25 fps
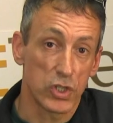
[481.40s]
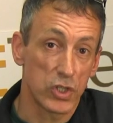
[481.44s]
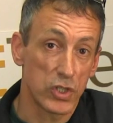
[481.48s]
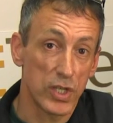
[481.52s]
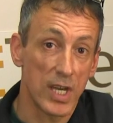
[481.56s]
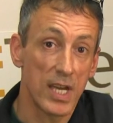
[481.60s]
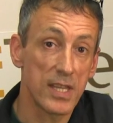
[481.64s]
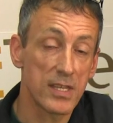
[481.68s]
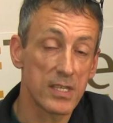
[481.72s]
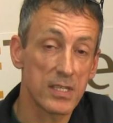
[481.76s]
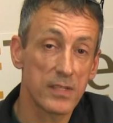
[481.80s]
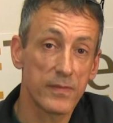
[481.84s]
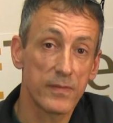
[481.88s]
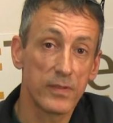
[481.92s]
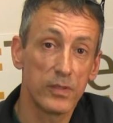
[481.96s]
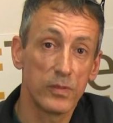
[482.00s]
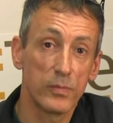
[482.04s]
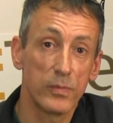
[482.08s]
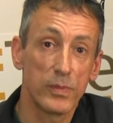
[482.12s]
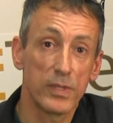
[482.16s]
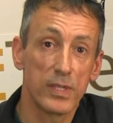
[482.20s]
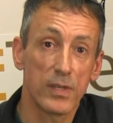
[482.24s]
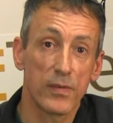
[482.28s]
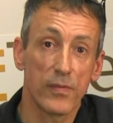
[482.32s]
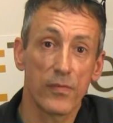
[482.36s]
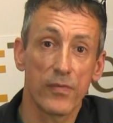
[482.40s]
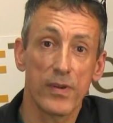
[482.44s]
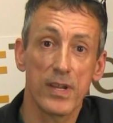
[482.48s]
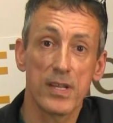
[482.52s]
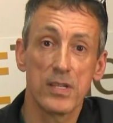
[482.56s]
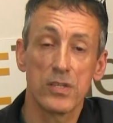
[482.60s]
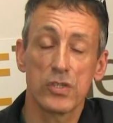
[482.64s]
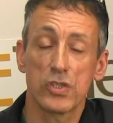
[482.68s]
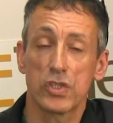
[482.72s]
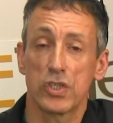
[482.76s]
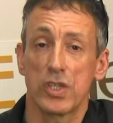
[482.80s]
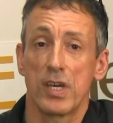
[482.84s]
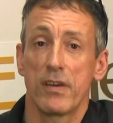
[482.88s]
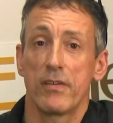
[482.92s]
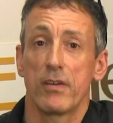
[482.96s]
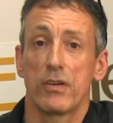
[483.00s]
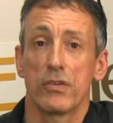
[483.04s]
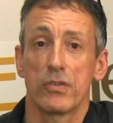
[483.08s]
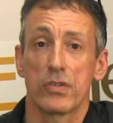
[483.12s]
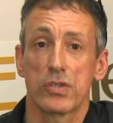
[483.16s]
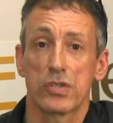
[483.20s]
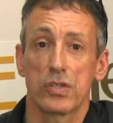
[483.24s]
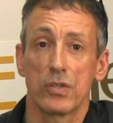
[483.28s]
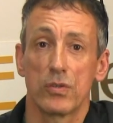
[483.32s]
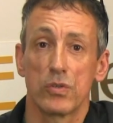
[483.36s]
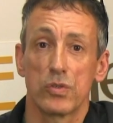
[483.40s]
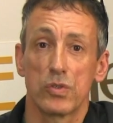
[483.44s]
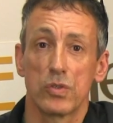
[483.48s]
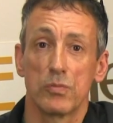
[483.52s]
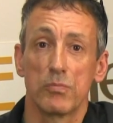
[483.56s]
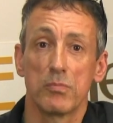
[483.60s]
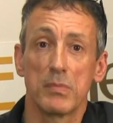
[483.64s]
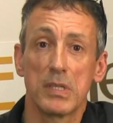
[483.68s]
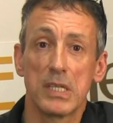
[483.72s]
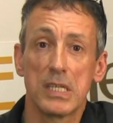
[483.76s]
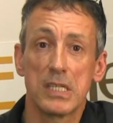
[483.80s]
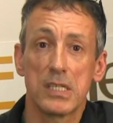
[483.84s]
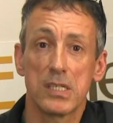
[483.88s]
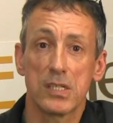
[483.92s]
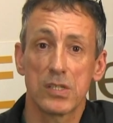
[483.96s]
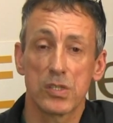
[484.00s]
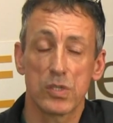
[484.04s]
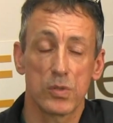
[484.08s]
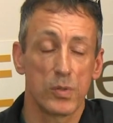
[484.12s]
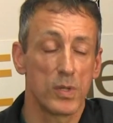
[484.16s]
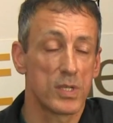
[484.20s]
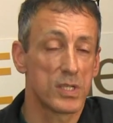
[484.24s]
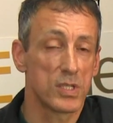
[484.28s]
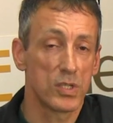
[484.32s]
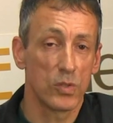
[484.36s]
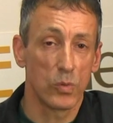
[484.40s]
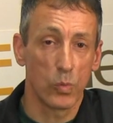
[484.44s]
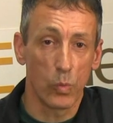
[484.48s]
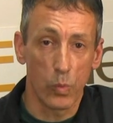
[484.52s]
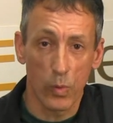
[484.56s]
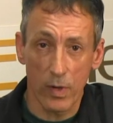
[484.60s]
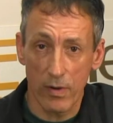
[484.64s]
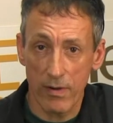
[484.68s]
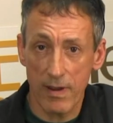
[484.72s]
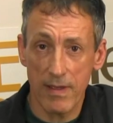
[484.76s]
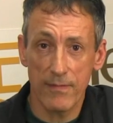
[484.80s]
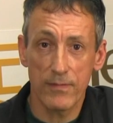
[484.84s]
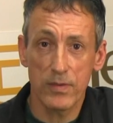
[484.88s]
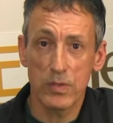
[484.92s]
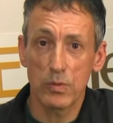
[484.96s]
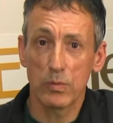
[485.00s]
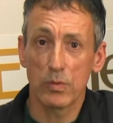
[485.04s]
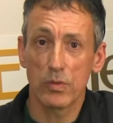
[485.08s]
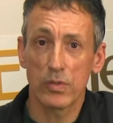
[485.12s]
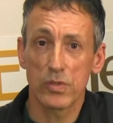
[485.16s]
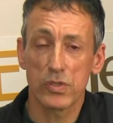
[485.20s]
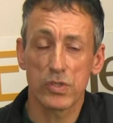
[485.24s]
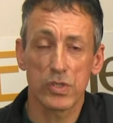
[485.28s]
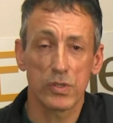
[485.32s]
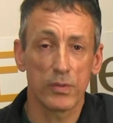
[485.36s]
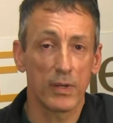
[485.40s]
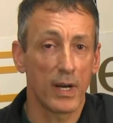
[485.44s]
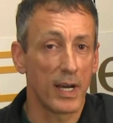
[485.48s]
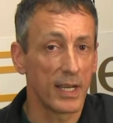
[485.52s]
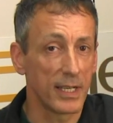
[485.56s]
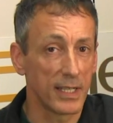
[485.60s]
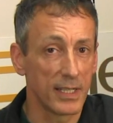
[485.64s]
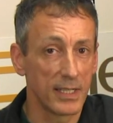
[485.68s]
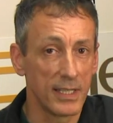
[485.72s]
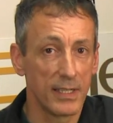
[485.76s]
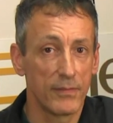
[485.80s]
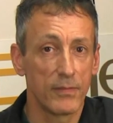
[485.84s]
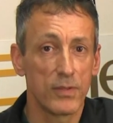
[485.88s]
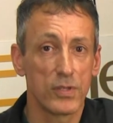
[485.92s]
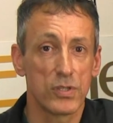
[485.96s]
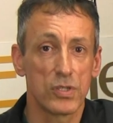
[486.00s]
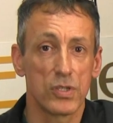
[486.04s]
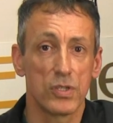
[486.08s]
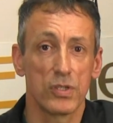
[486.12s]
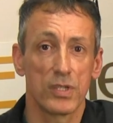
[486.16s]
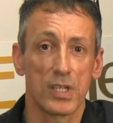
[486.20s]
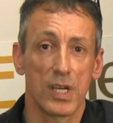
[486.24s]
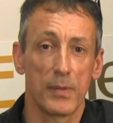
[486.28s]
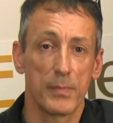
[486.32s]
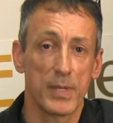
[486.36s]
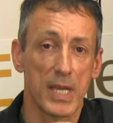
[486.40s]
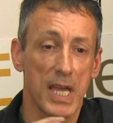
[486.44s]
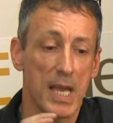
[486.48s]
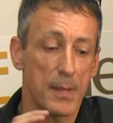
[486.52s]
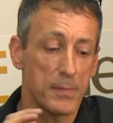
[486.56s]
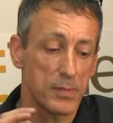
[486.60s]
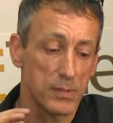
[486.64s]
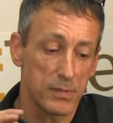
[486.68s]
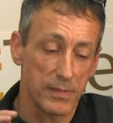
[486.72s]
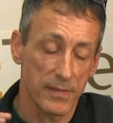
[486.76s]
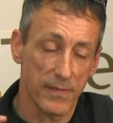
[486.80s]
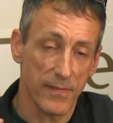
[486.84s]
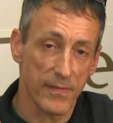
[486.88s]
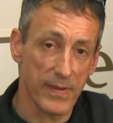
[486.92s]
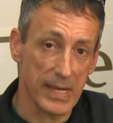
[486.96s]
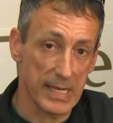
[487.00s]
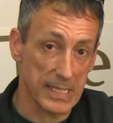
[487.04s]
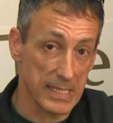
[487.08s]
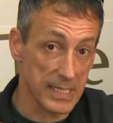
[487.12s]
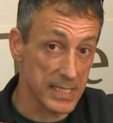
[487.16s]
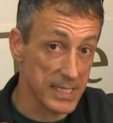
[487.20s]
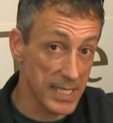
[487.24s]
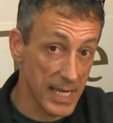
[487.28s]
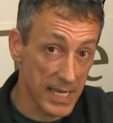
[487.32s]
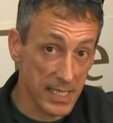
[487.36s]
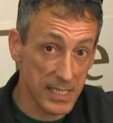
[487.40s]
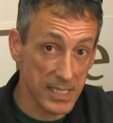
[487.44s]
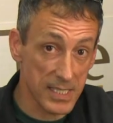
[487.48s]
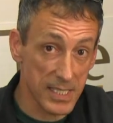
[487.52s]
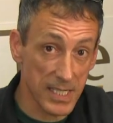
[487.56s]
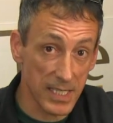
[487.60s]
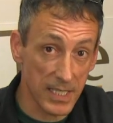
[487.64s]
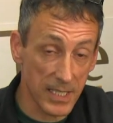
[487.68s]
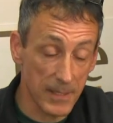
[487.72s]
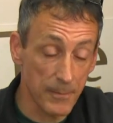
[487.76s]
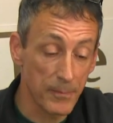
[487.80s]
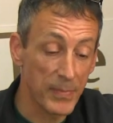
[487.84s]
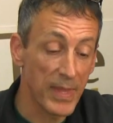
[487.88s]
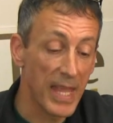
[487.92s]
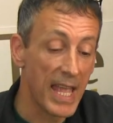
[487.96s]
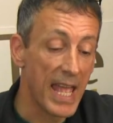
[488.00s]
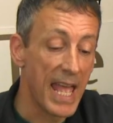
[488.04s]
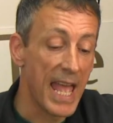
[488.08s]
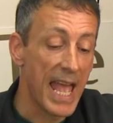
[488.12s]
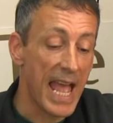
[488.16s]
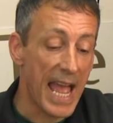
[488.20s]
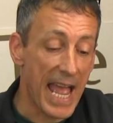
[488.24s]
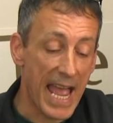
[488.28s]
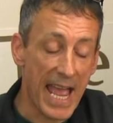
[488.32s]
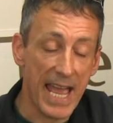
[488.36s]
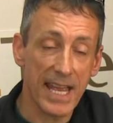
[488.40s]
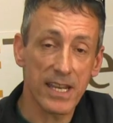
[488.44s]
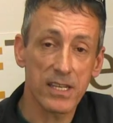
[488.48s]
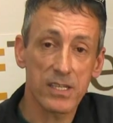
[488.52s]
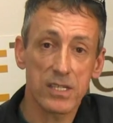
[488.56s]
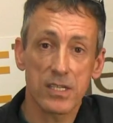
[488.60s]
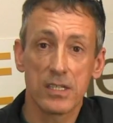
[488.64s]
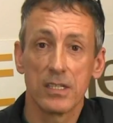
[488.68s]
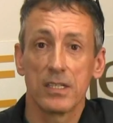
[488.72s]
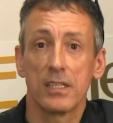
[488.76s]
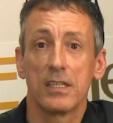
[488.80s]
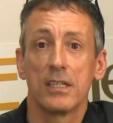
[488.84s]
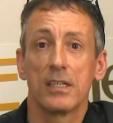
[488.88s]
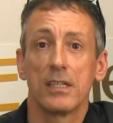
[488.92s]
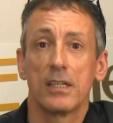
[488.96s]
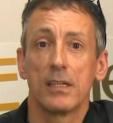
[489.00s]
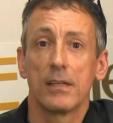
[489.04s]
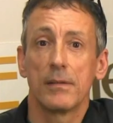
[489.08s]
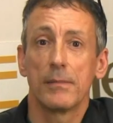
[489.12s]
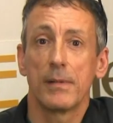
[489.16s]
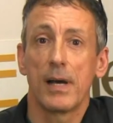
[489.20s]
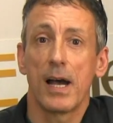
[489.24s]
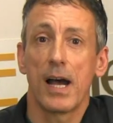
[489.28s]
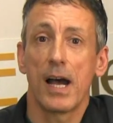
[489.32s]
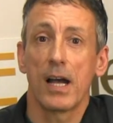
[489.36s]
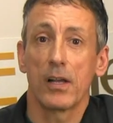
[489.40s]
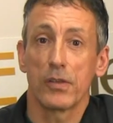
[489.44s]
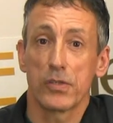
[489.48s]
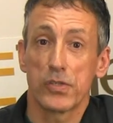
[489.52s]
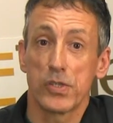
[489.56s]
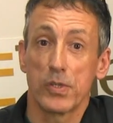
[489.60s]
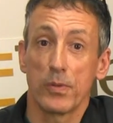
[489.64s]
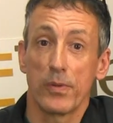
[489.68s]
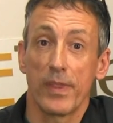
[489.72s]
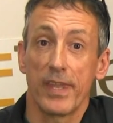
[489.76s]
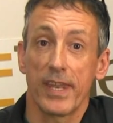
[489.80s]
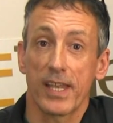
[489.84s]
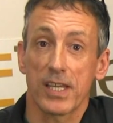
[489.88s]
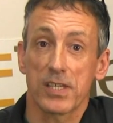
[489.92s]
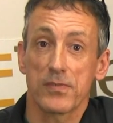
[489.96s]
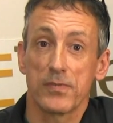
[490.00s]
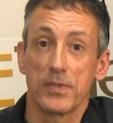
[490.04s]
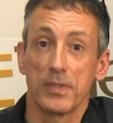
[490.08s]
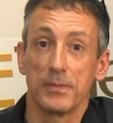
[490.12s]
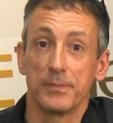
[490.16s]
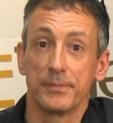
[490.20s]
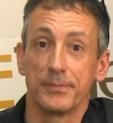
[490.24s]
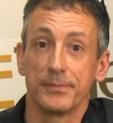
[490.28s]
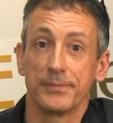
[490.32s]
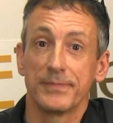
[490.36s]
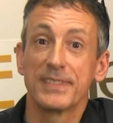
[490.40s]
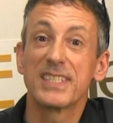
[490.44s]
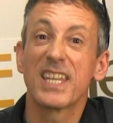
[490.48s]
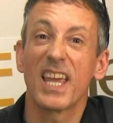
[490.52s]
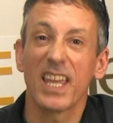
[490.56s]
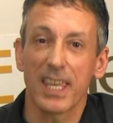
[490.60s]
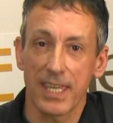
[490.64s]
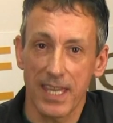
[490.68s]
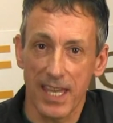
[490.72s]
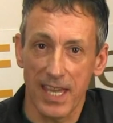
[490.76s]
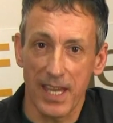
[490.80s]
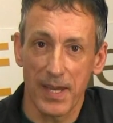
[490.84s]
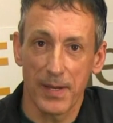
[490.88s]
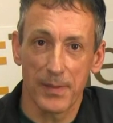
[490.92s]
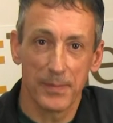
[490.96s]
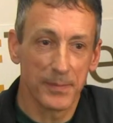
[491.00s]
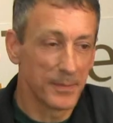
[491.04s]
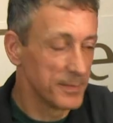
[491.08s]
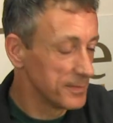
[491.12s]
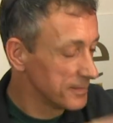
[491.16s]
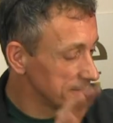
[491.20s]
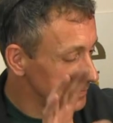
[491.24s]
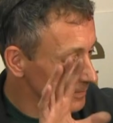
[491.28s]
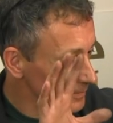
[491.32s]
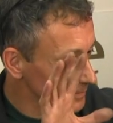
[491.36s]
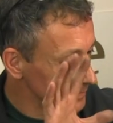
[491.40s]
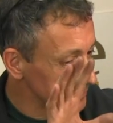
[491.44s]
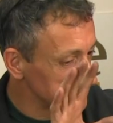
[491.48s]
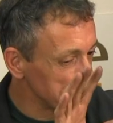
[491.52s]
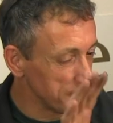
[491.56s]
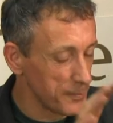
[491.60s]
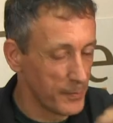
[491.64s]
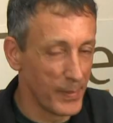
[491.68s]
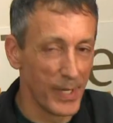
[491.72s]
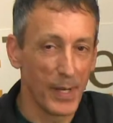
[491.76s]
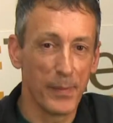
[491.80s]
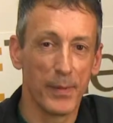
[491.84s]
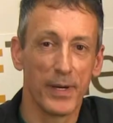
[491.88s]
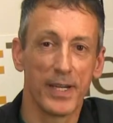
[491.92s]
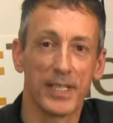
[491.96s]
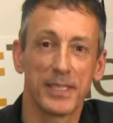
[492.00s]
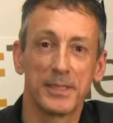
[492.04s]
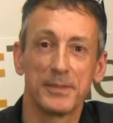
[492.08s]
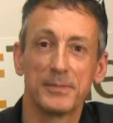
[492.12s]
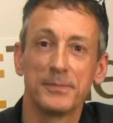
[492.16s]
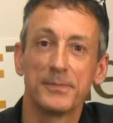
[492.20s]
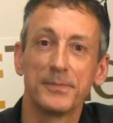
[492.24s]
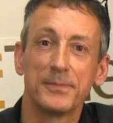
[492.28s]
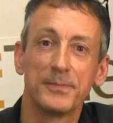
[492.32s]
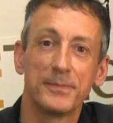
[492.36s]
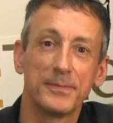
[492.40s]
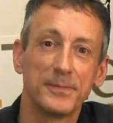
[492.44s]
to share this film with your friends, share it on social media, Twitter, wherever you want to. I'd love you to. That'd be absolutely fantastic. And I'll see you on the next film. Take care. Bye-bye.